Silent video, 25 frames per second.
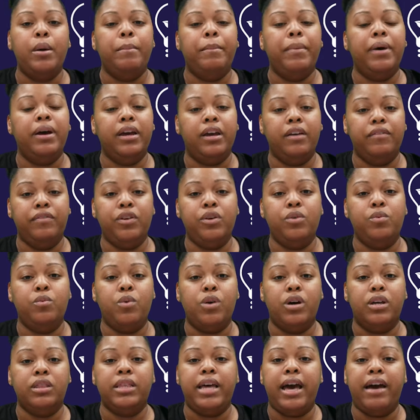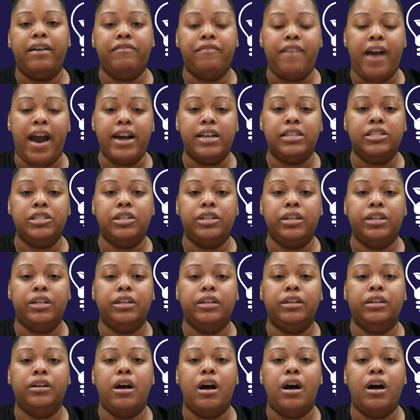But if you want that
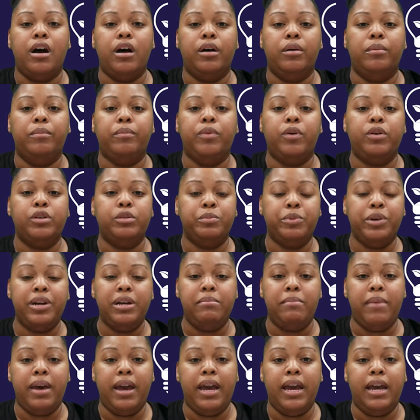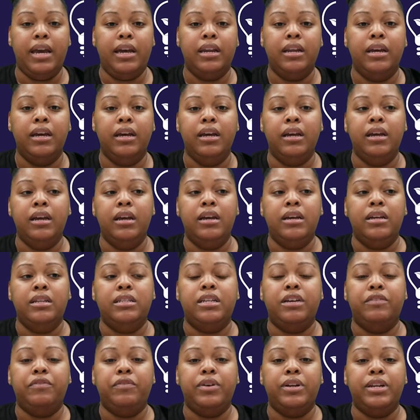faster, um, those pre made,
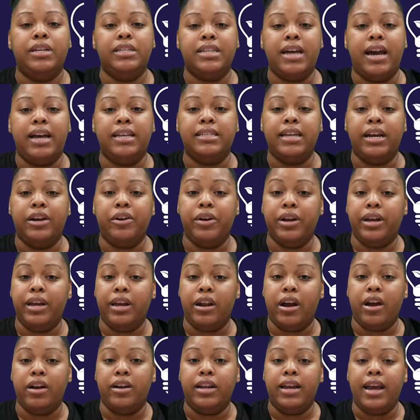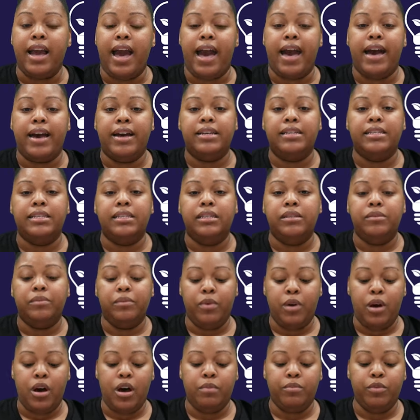different designs that Cricut already has,
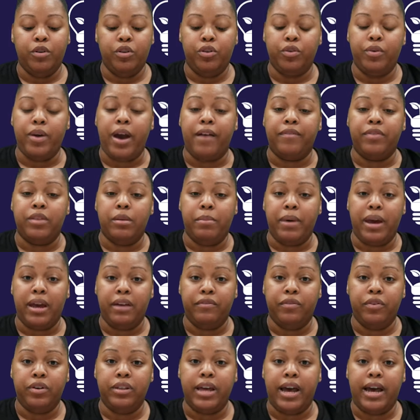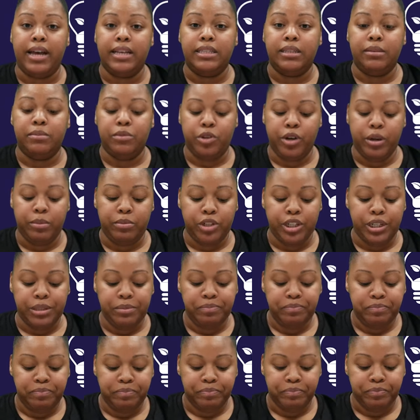um, you do have to pay for that
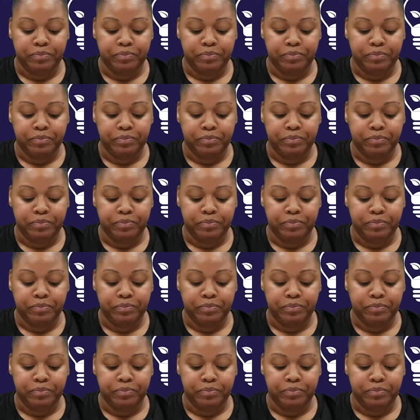subscription.